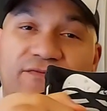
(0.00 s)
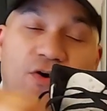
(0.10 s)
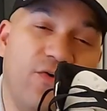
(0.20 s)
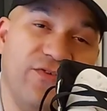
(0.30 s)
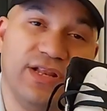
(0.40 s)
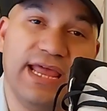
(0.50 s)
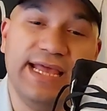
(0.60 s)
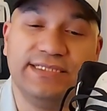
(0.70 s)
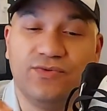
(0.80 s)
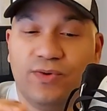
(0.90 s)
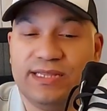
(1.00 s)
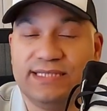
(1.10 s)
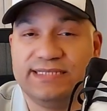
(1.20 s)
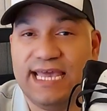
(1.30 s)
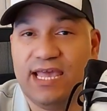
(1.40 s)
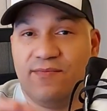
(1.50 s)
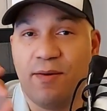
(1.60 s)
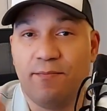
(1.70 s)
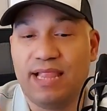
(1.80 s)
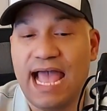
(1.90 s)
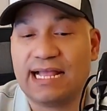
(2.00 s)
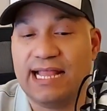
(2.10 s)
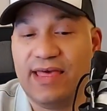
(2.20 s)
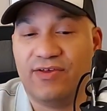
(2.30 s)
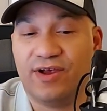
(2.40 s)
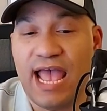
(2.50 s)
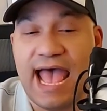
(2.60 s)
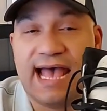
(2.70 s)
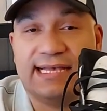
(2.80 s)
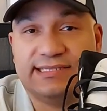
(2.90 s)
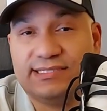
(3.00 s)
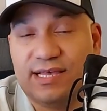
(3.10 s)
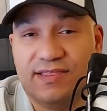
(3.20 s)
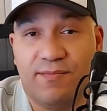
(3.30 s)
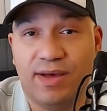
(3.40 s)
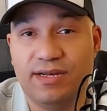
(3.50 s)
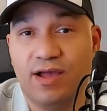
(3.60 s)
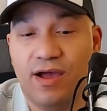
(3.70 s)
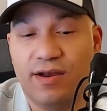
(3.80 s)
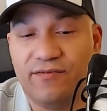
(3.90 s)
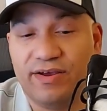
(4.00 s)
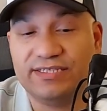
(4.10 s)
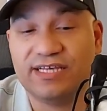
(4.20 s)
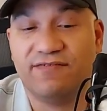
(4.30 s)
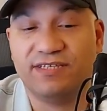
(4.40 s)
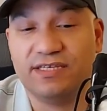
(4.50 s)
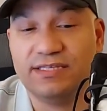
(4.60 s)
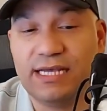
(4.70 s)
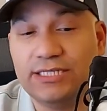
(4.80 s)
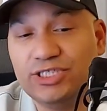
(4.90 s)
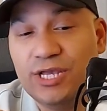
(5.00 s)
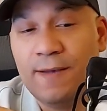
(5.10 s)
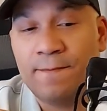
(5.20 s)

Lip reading: of overlays with the same black leather as the mudguard, very soft to the touch.